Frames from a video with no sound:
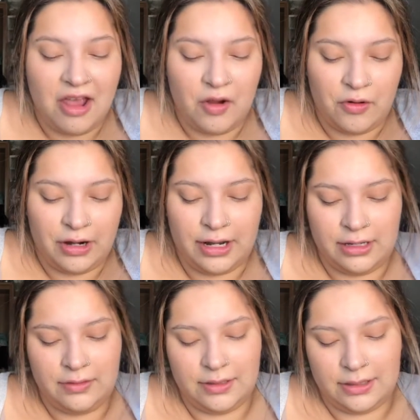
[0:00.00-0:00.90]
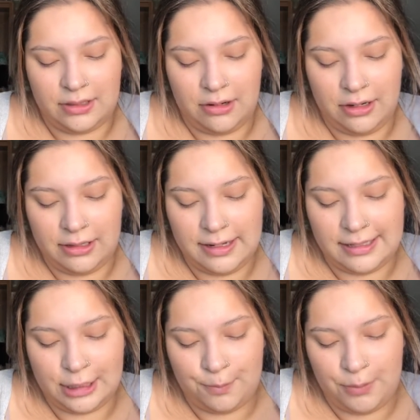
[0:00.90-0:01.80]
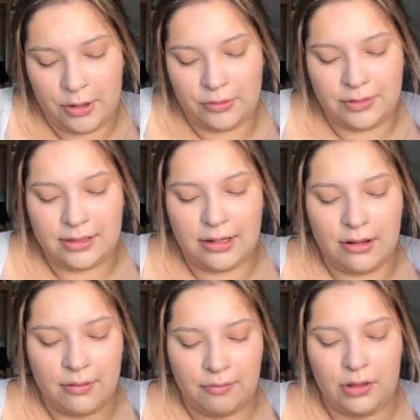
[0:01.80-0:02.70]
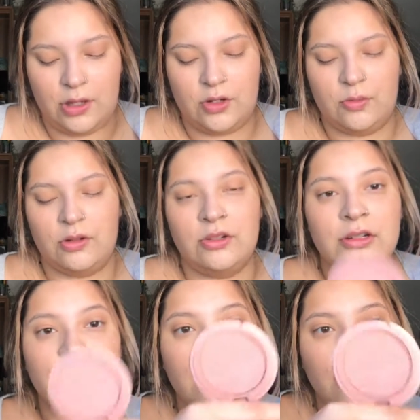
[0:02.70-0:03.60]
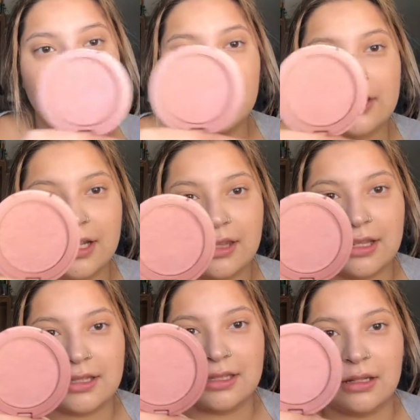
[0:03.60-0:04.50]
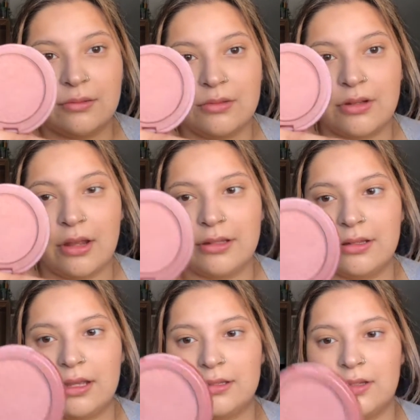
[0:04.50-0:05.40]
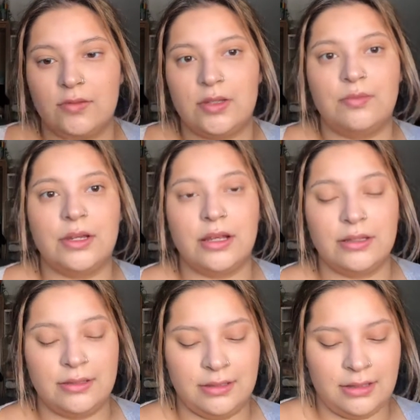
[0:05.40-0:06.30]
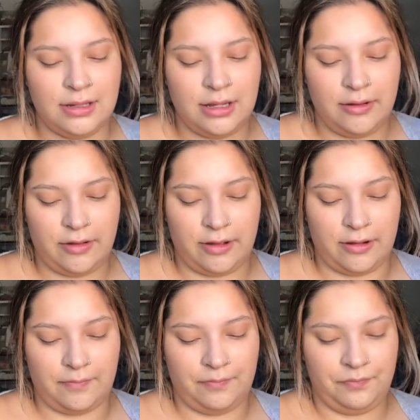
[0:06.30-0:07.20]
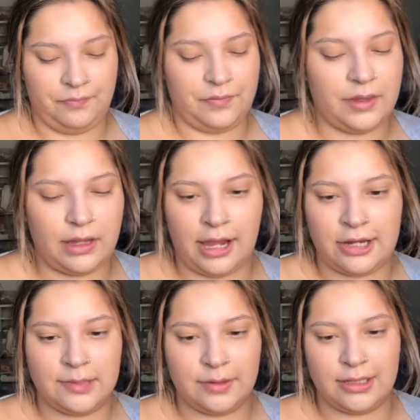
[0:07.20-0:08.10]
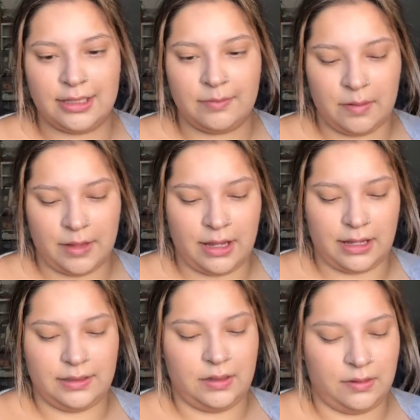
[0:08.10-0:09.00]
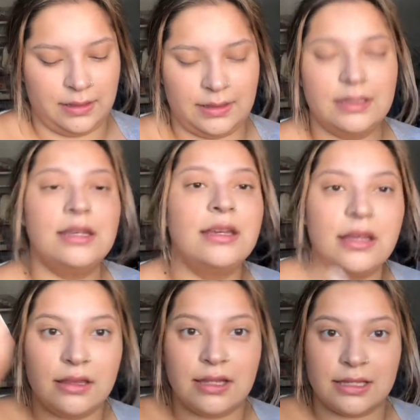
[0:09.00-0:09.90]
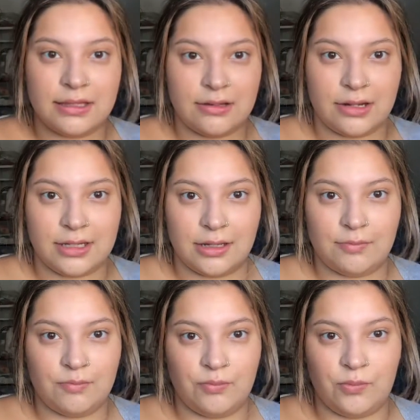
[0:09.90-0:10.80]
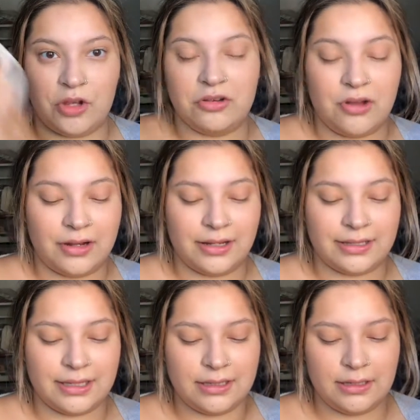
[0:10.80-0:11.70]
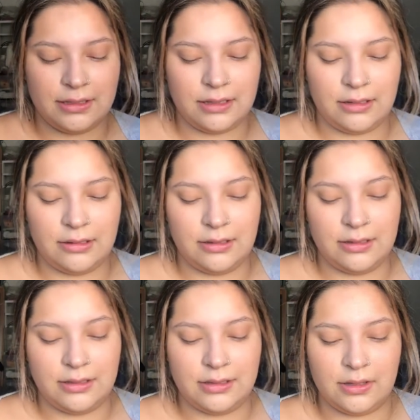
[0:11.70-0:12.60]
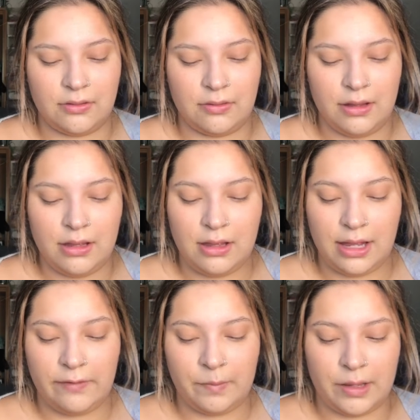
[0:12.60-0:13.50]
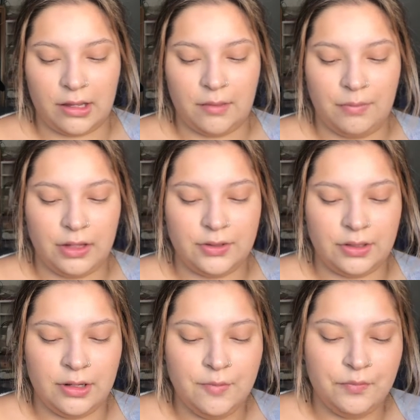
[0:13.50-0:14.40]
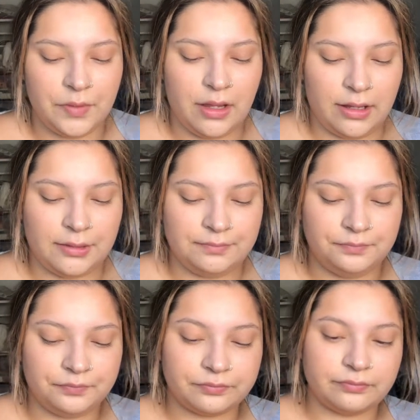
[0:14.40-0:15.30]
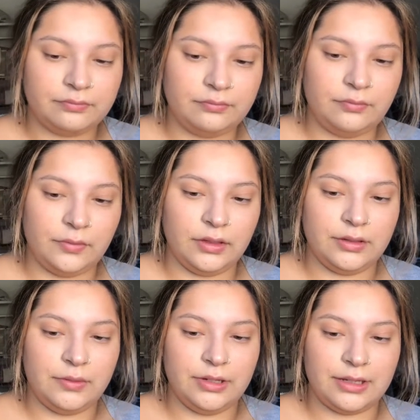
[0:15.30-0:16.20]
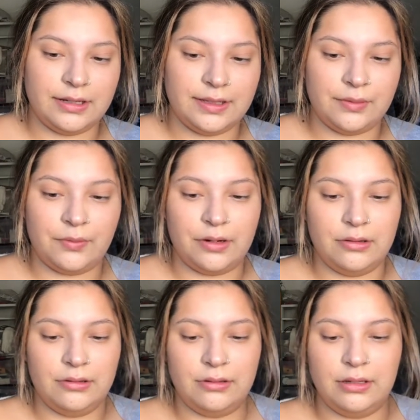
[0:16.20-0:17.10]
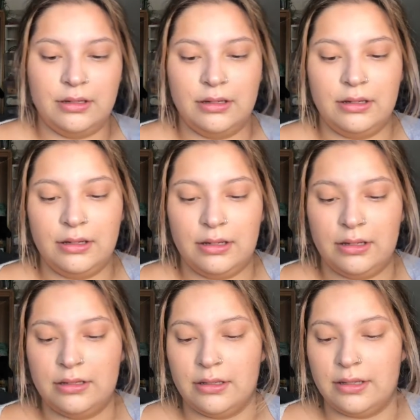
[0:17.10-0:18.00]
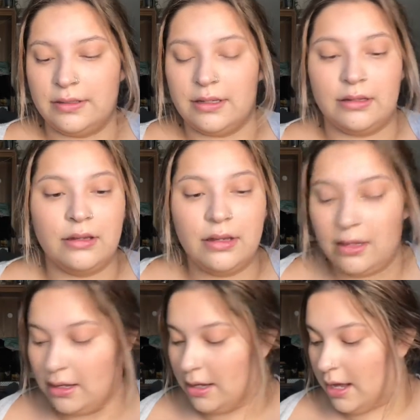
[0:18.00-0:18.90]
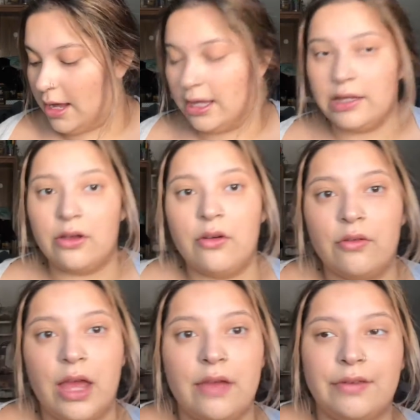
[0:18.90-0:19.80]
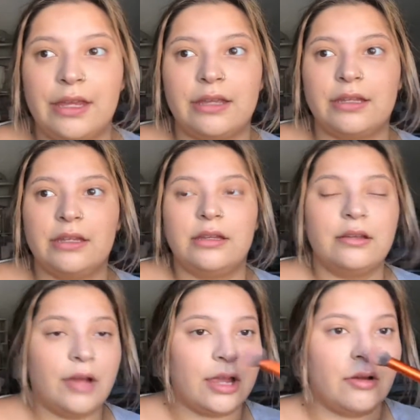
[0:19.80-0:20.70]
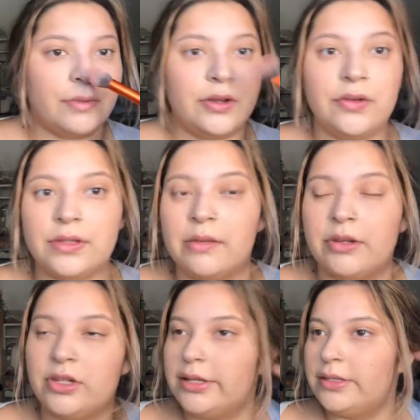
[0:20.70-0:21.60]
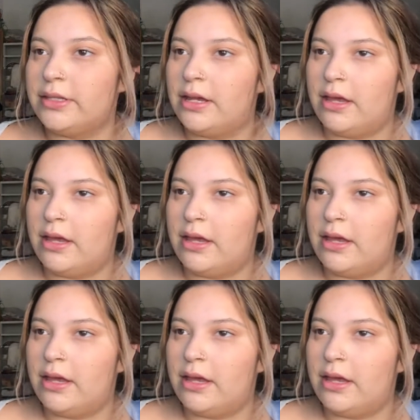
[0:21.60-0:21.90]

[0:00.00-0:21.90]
Or I use this Tarte Exposed blush, which looks like this. Not as used because I just put this in my bag as soon as this started to look non-existent. So I have a backup blush. So we're just gonna swirl into this, and I go heavy-handed. I go on my nose and my cheeks.